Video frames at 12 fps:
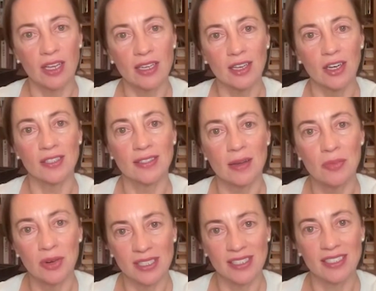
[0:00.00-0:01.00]
is our
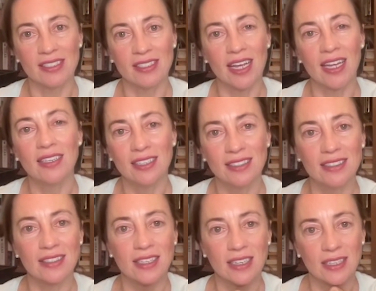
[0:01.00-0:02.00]
separatist
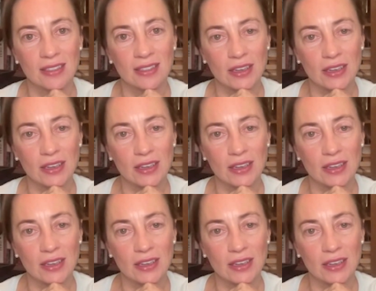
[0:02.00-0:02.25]
tendencies.